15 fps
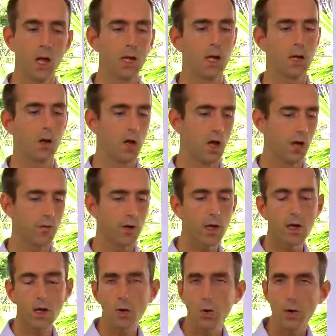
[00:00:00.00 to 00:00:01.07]
Now, if we
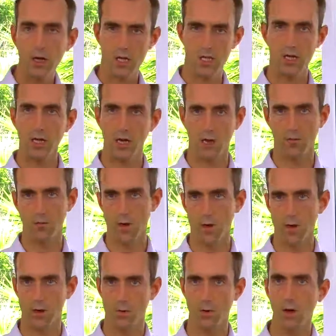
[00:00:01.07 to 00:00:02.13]
get a quite acidic
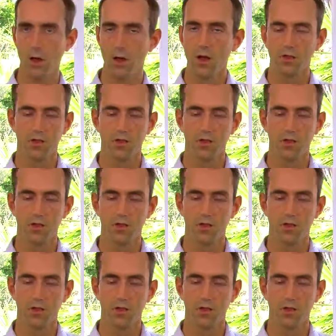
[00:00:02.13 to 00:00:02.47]
reading, right?